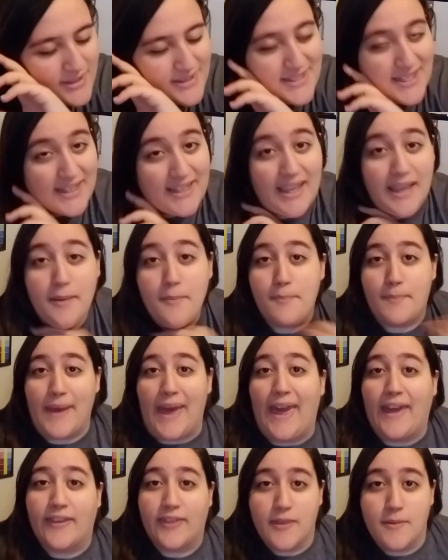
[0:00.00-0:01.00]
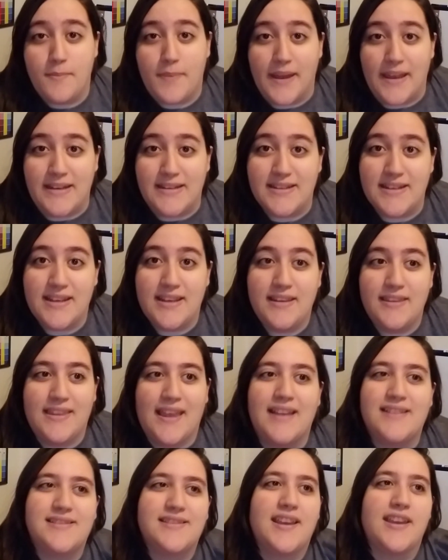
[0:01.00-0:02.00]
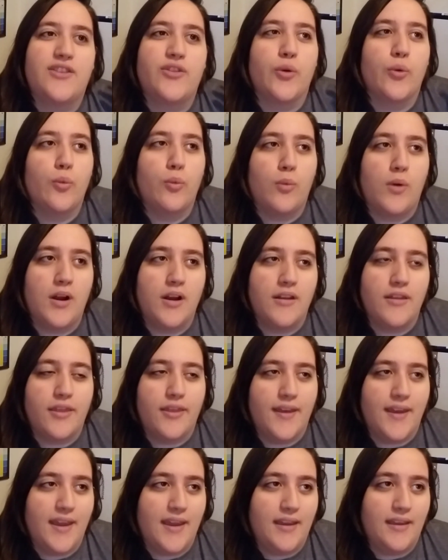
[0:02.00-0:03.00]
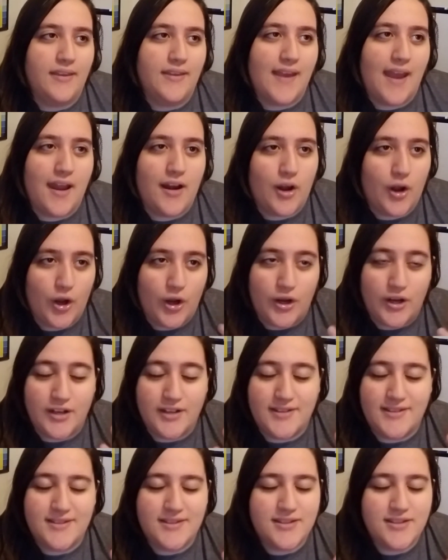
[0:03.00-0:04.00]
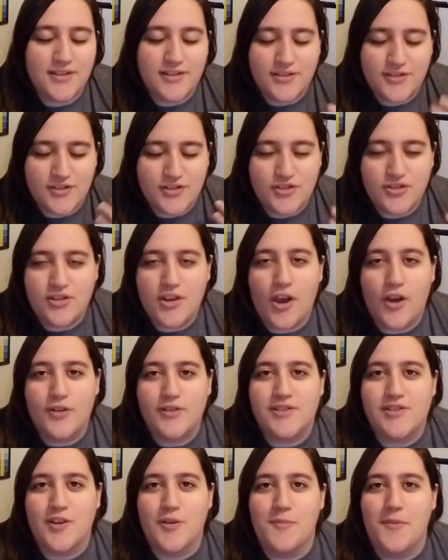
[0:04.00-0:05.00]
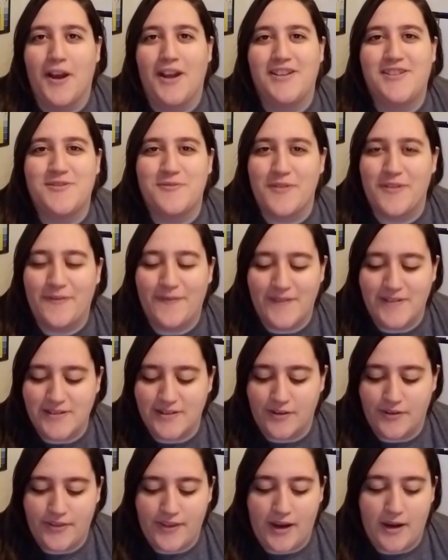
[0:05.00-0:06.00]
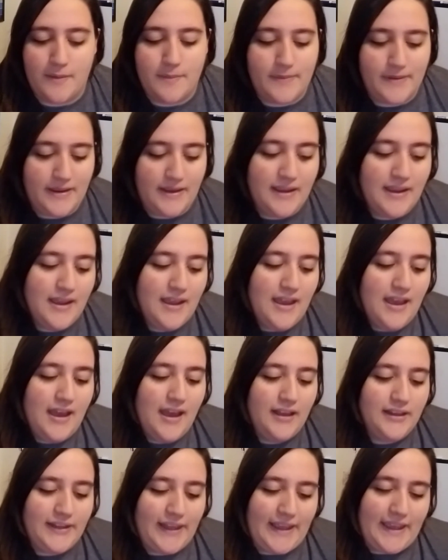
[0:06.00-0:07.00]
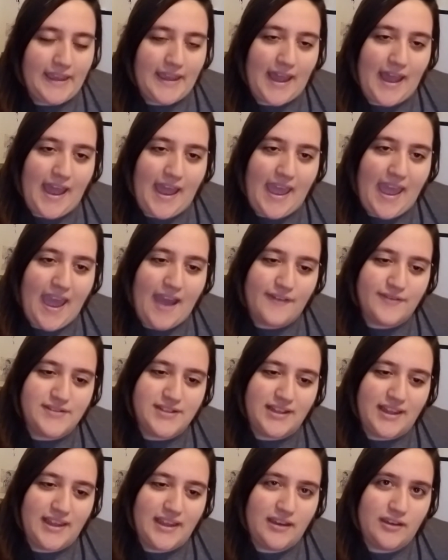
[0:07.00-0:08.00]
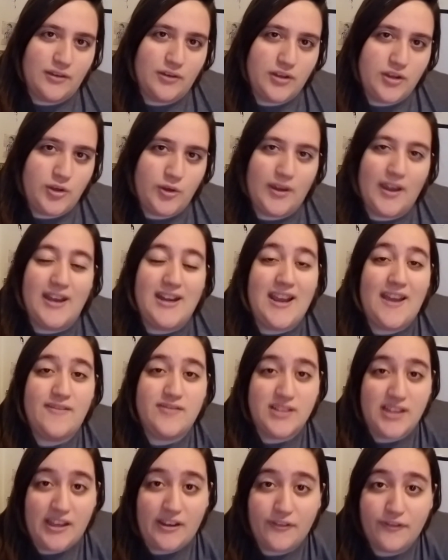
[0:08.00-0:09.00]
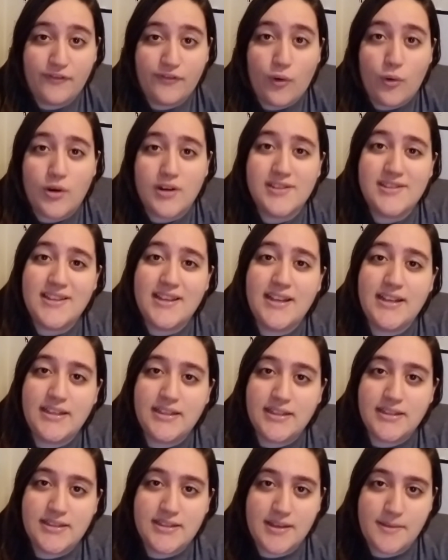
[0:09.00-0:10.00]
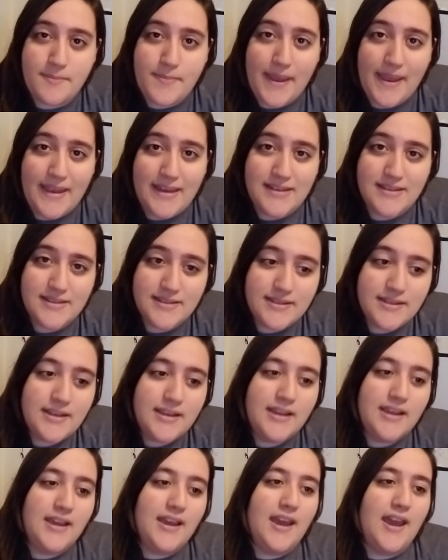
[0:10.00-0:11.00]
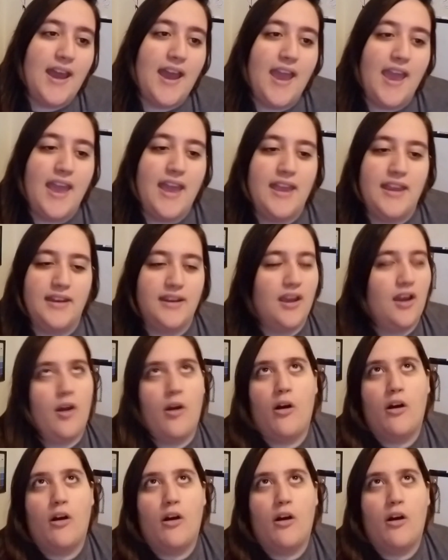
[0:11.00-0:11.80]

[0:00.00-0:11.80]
to get back the bending, that's, like, the one thing that hurts so much with physical therapy. Like, I have to, like, you kind of have to, like, force it to bend, and